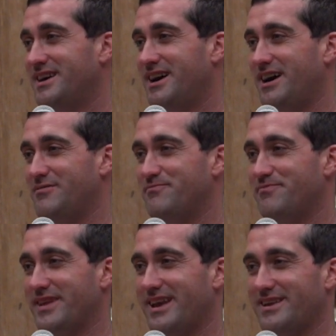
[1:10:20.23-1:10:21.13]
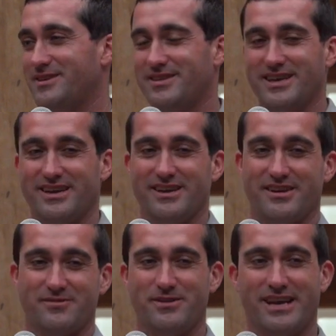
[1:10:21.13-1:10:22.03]
Um, the
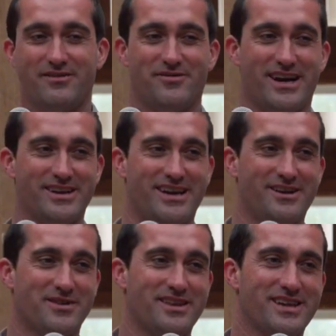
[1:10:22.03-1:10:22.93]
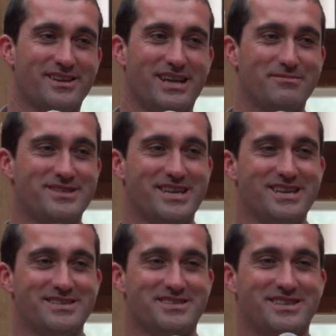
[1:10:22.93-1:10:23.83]
we have I, I don't I think climate
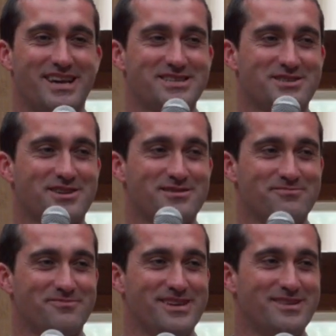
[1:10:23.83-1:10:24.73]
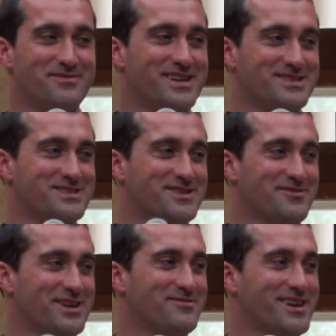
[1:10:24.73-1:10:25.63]
change is a nice term because it's a
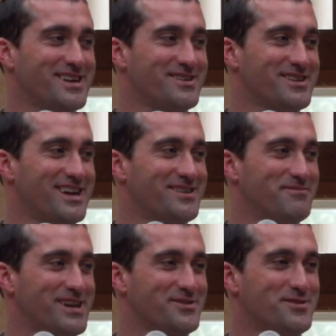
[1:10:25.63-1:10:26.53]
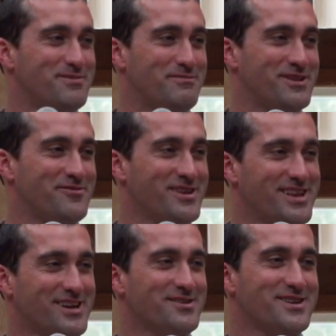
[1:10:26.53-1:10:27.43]
great way to kind of make the whole public feel
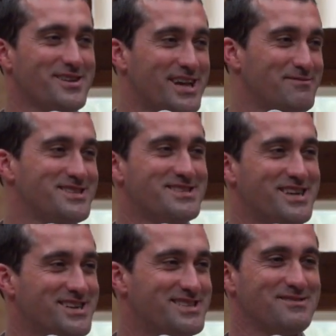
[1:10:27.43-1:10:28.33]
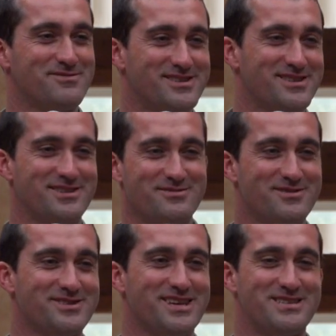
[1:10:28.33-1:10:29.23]
like oh the climate's changing but you know
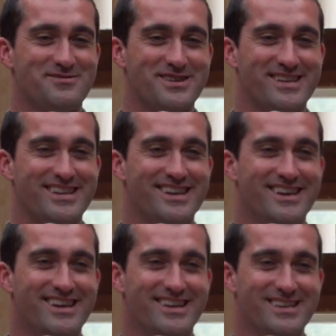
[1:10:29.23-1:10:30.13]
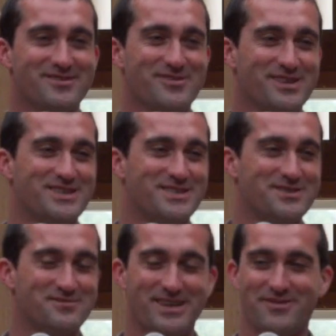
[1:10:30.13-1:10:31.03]
we'll change with it. I think the real issue
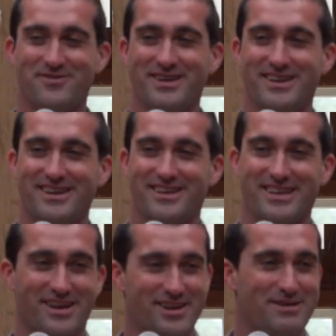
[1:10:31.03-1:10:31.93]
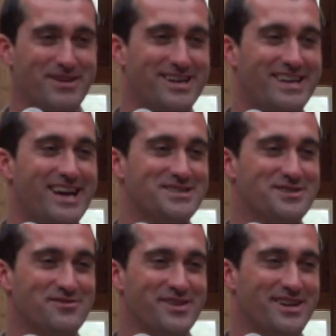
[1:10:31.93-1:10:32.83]
is we have like a climate
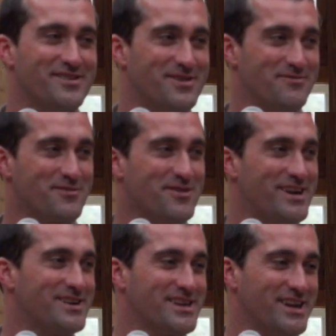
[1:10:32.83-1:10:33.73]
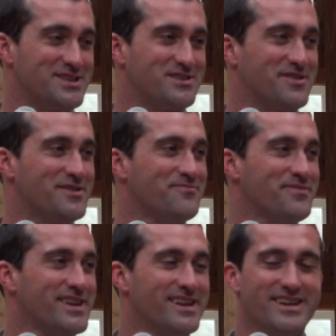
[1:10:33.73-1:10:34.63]
catastrophe and we're right on the edge of it.
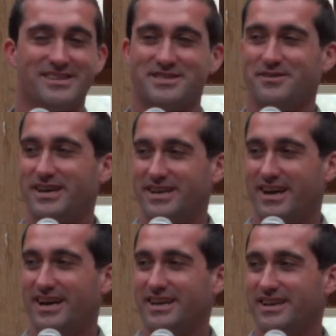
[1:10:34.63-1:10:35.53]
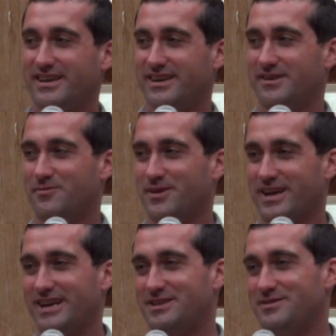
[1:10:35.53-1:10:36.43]
So I, I what
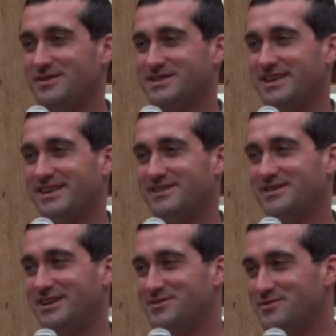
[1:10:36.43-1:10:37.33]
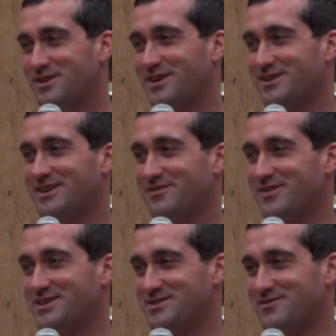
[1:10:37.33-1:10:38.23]
I do is I, I do talk to
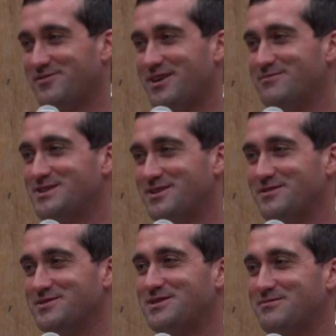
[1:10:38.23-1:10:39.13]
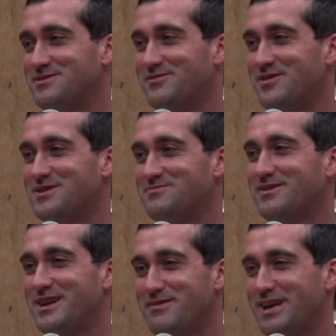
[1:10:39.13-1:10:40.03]
conventional farmers in those terms first,
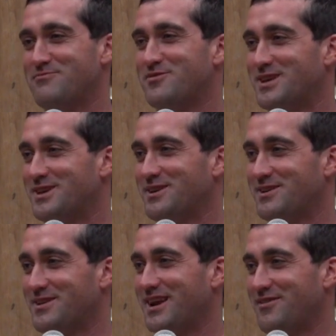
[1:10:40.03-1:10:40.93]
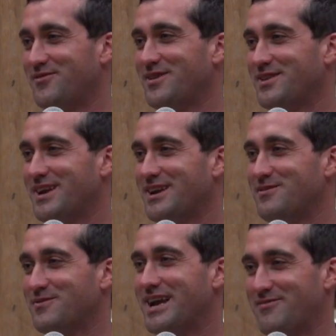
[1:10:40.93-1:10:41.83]
but I make it pretty clear that I feel
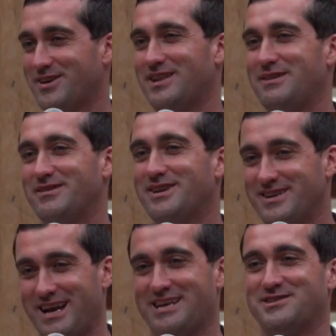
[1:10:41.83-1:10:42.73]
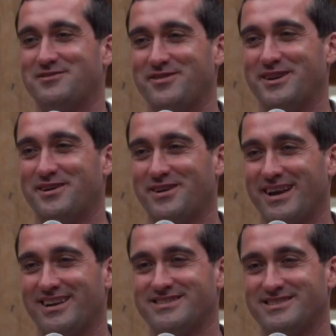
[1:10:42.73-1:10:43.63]
like we have a climate catastrophe in our
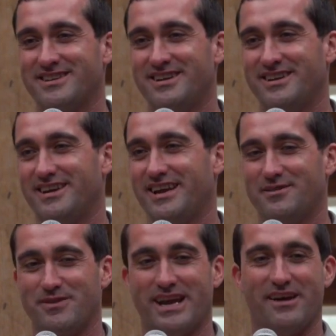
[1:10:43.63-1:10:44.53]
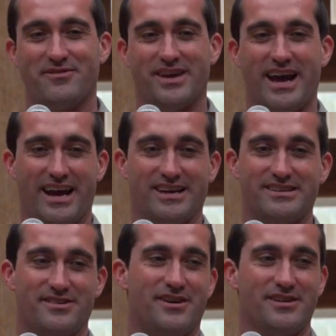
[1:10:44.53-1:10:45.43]
hands and we have to
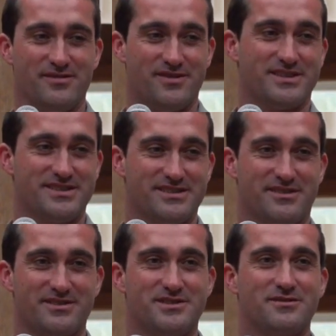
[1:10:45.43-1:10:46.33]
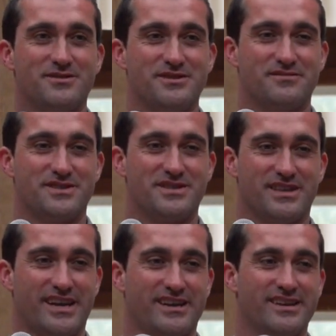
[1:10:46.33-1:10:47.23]
act all of us are stewards of this
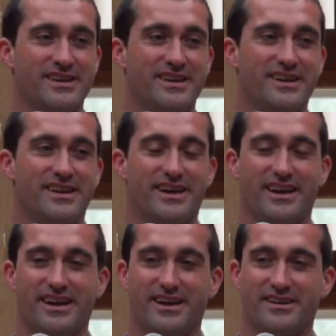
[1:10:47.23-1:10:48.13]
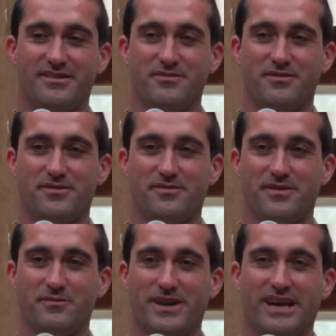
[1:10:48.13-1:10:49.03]
land and
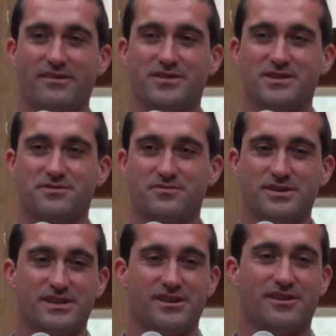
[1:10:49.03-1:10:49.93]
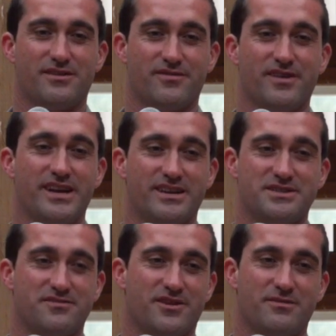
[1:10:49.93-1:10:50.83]
we have this really hard fight
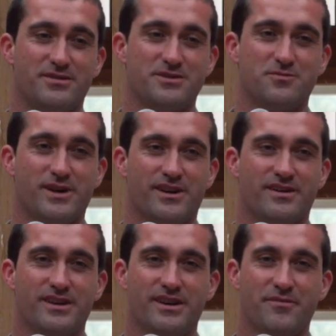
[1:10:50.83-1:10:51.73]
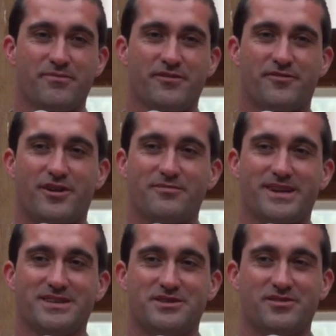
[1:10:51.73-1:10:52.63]
as farmers where
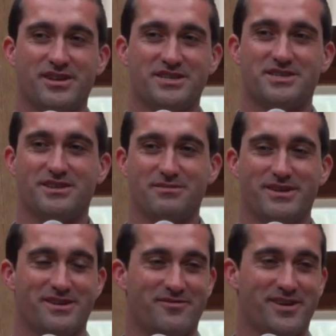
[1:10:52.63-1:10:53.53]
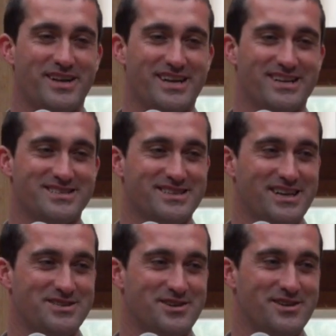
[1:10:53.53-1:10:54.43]
farming has traditionally been a fight against
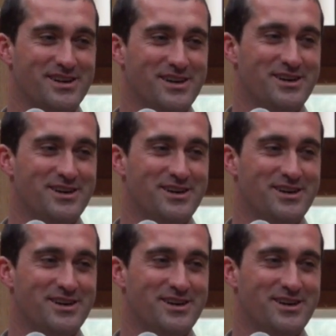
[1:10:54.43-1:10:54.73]
nature.